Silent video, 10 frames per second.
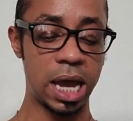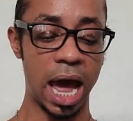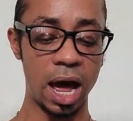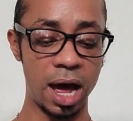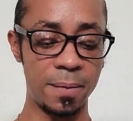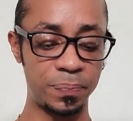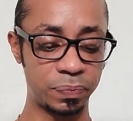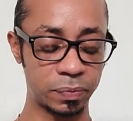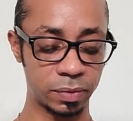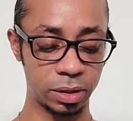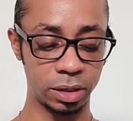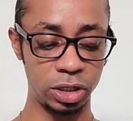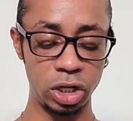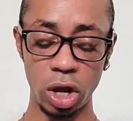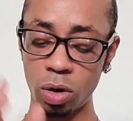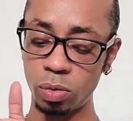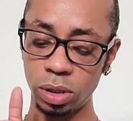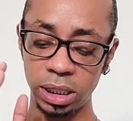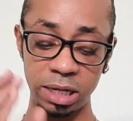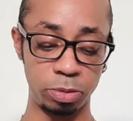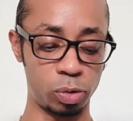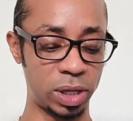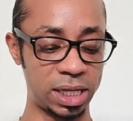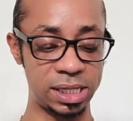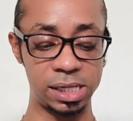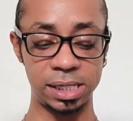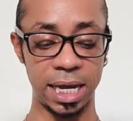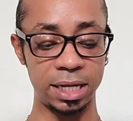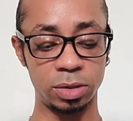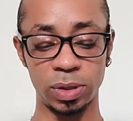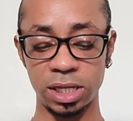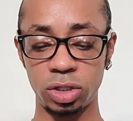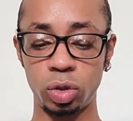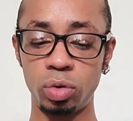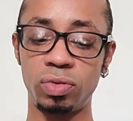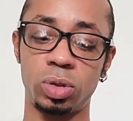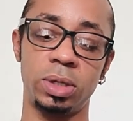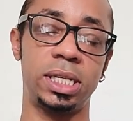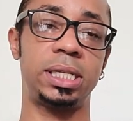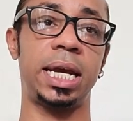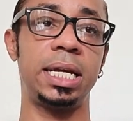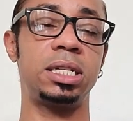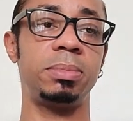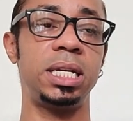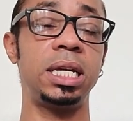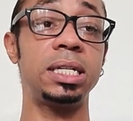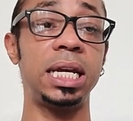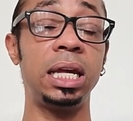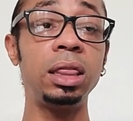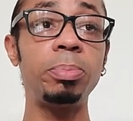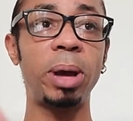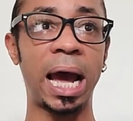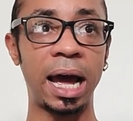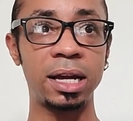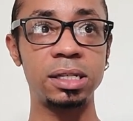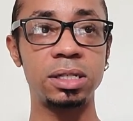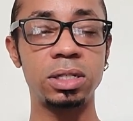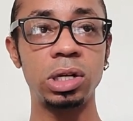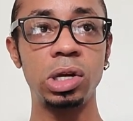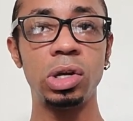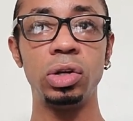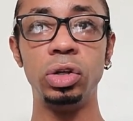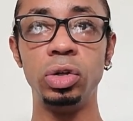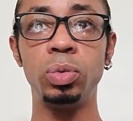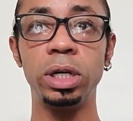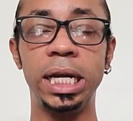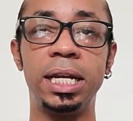Um, you know, Libra, what this is saying, what this Two of Swords is saying to me is in the past, you were in